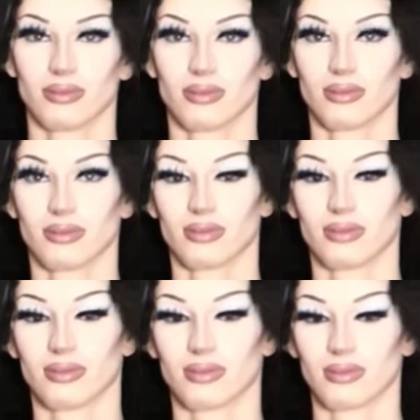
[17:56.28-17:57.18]

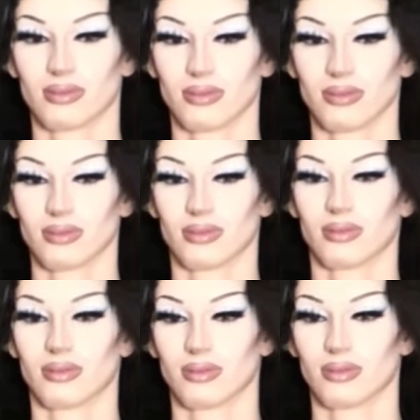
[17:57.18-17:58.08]

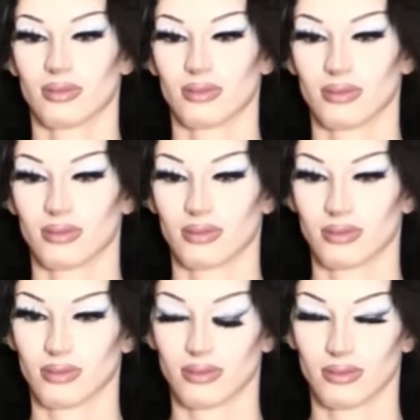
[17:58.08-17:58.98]

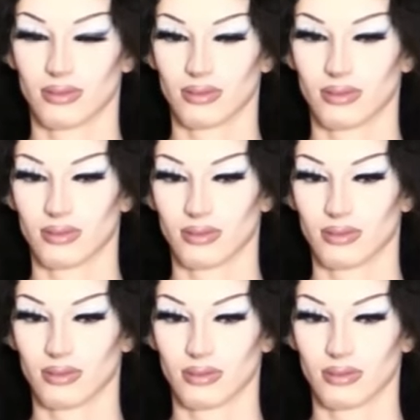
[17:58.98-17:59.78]
The person shown says nothing.